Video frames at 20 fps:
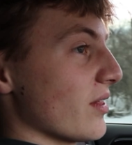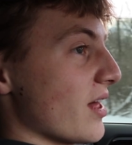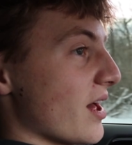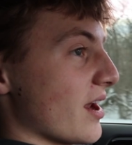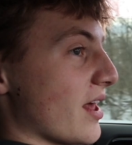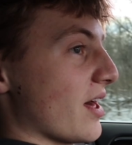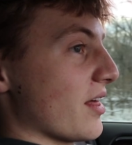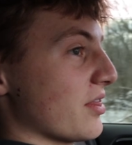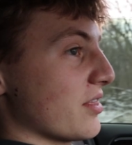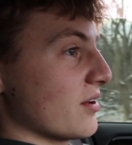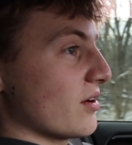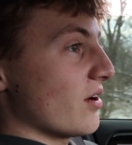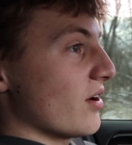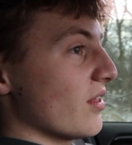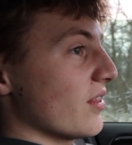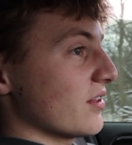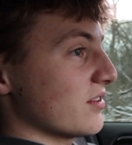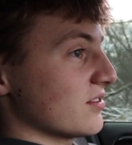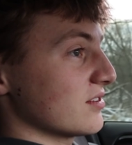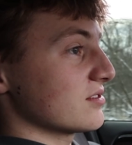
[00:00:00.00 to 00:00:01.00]
on
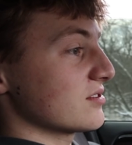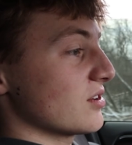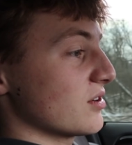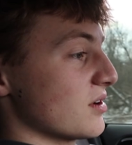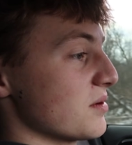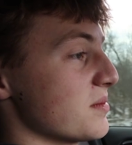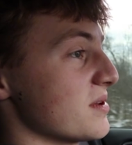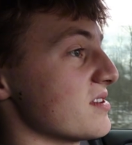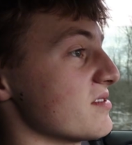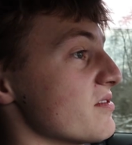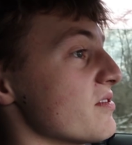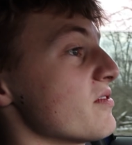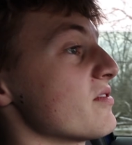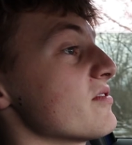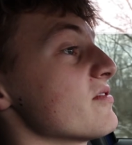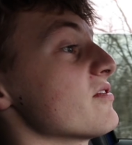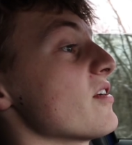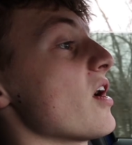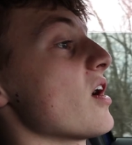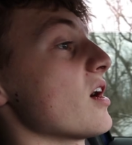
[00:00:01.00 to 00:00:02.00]
ethanol, this thing's gonna be
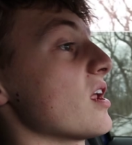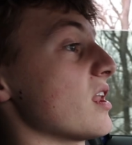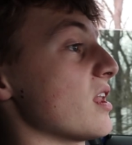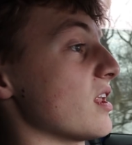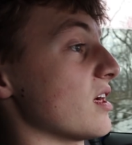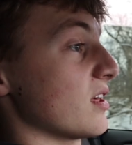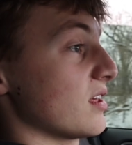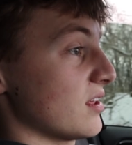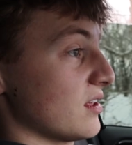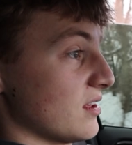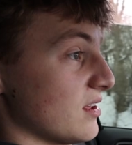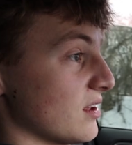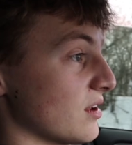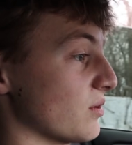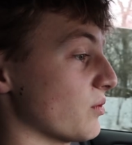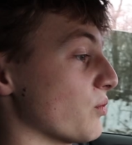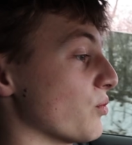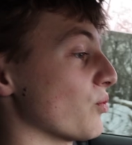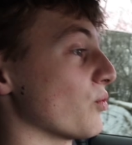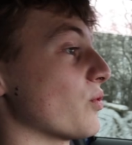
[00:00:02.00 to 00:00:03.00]
fun.
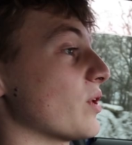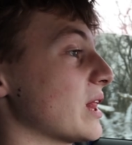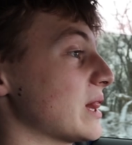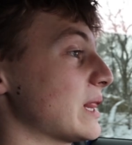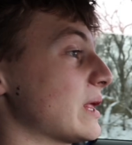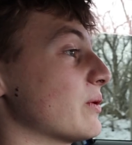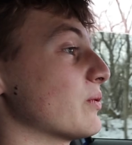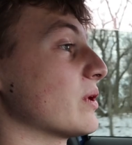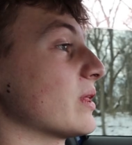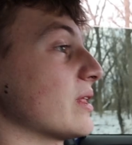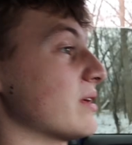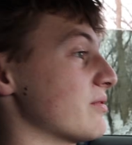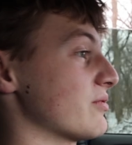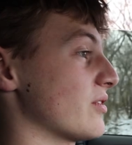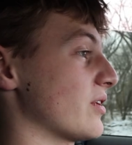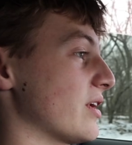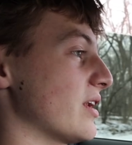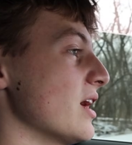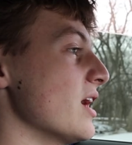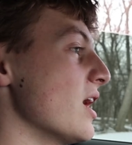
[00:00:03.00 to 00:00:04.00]
Really, really
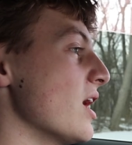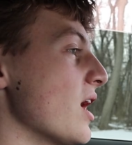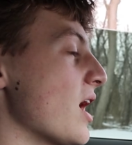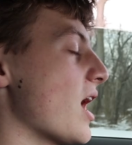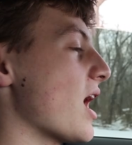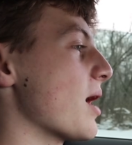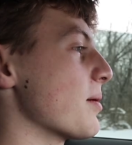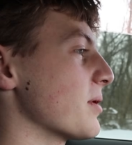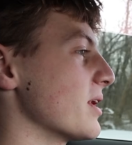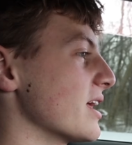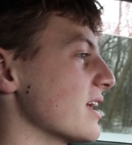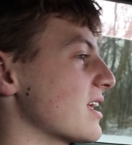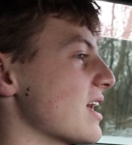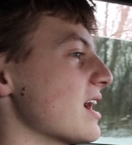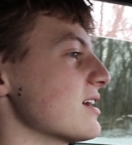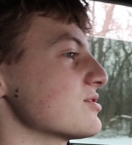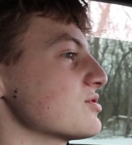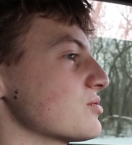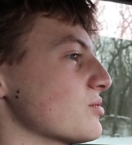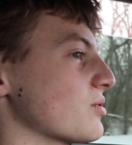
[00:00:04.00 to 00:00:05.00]
fun. I'm gonna
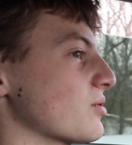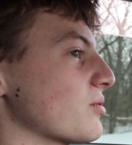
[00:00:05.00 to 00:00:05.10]
guess we're